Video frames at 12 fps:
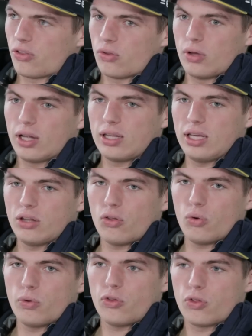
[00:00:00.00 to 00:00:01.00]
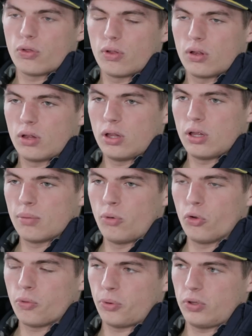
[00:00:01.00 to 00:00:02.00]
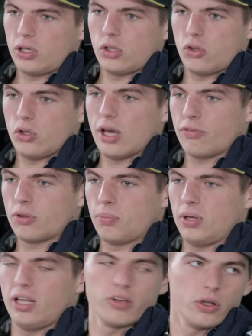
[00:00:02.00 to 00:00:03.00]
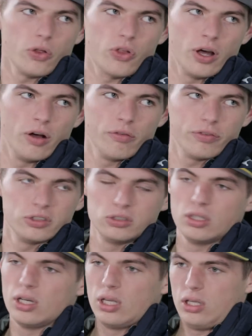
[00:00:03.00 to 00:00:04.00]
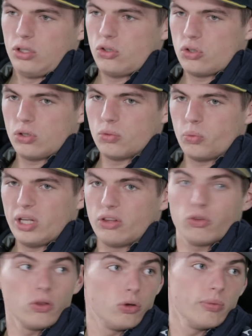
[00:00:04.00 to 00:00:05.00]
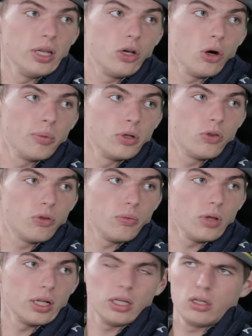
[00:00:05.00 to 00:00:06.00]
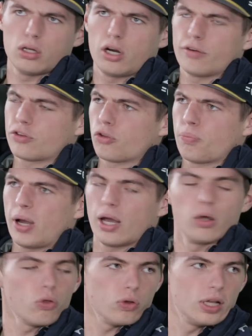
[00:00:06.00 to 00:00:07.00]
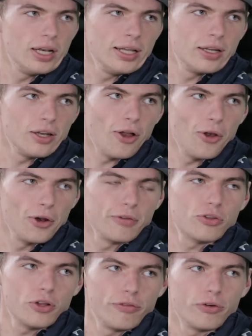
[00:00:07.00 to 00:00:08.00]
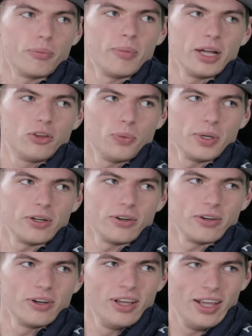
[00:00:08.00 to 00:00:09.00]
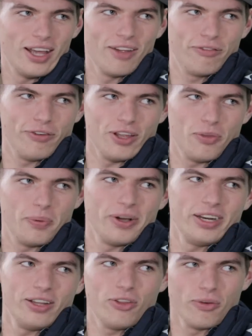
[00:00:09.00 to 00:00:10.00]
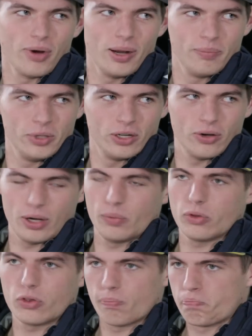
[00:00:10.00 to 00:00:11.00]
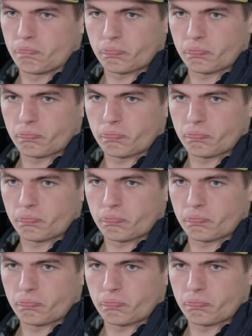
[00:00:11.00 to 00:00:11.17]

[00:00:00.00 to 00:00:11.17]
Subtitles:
so I think it's always. The most important thing is you have to believe in yourself, and you shouldn't read too many comments. I think after Spa, I also deleted a lot of stuff from my Twitter and Facebook and Instagram. I was